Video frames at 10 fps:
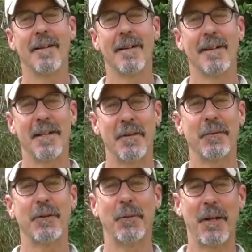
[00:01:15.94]
Lethal
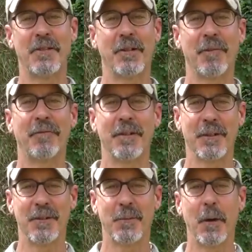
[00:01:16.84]
Original Field
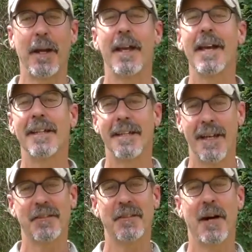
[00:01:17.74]
Spray. Get
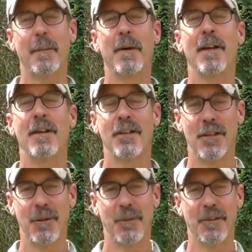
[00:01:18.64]
some, use
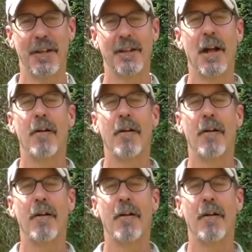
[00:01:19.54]
it. For